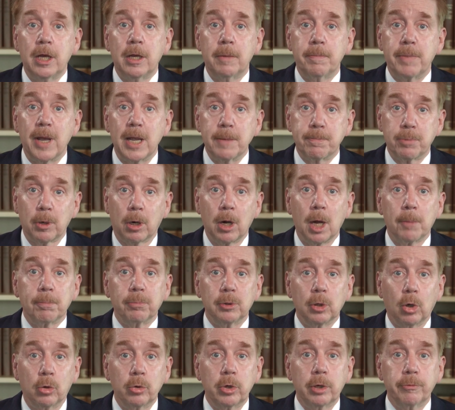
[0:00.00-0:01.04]
Paper
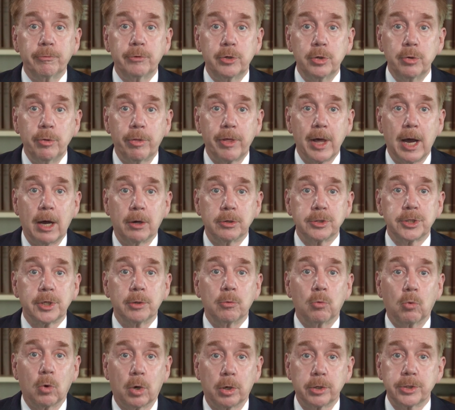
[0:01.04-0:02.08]
upload of 2,000
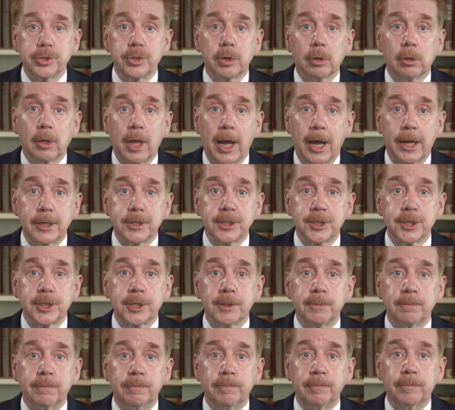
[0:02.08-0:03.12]
words or less.